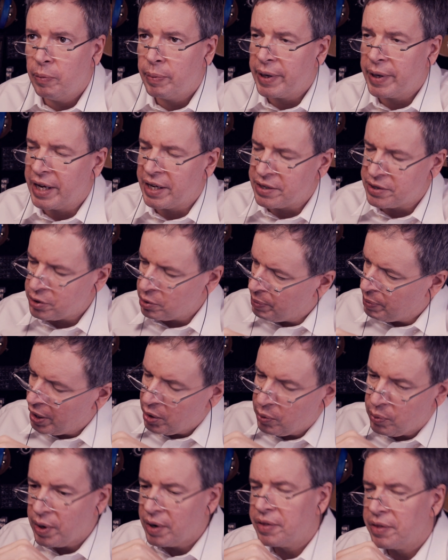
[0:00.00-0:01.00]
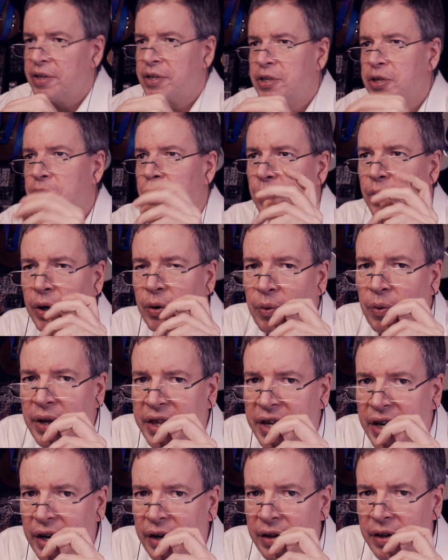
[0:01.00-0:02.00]
B S. So Butterworth is the one
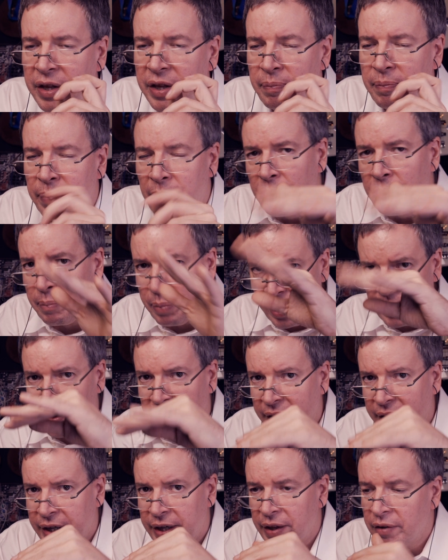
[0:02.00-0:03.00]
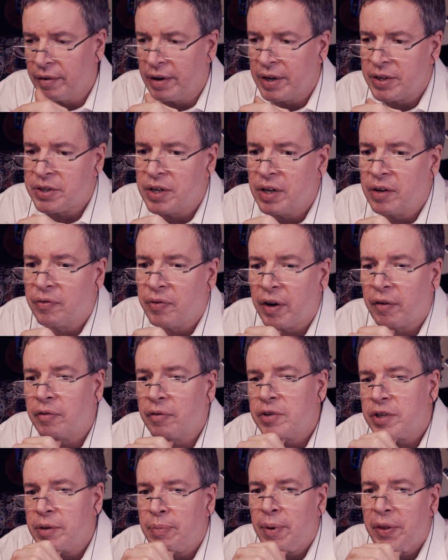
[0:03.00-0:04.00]
without the bump on the end of the resonant
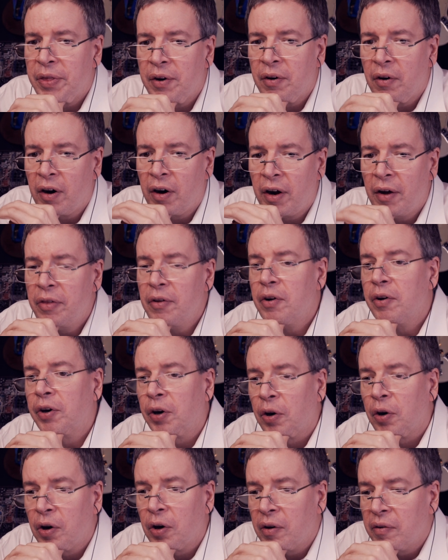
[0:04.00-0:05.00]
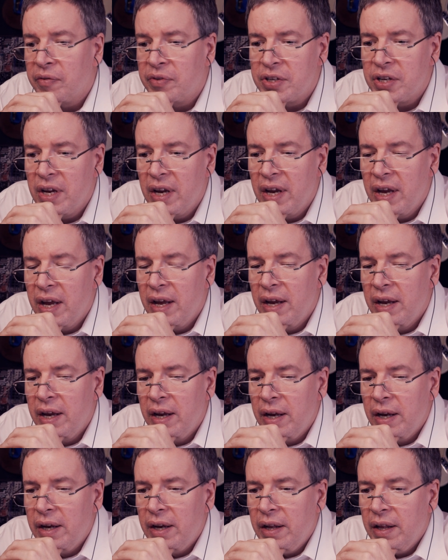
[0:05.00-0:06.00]
frequency, but there are other curves
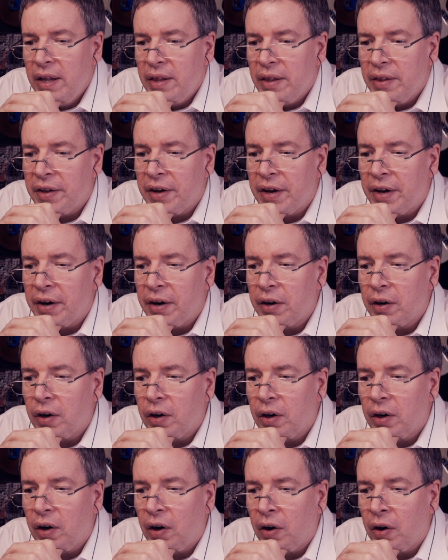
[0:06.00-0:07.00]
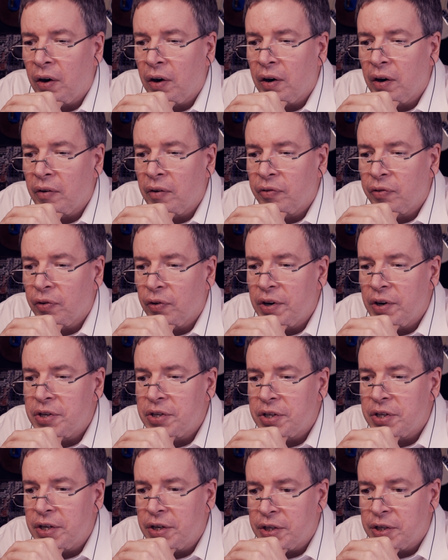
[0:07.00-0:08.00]
that are, for
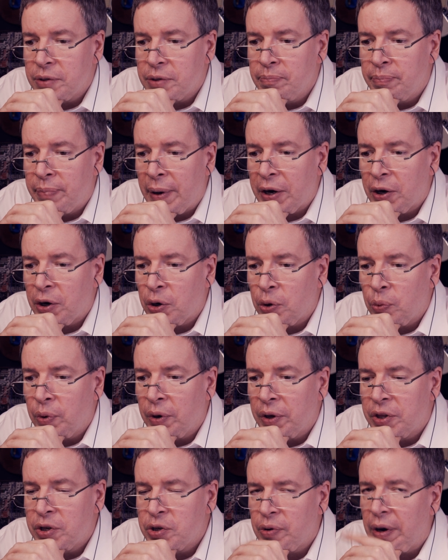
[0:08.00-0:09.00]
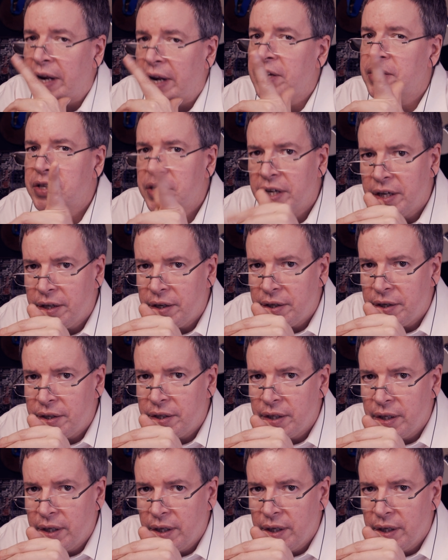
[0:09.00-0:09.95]
instance, better with transient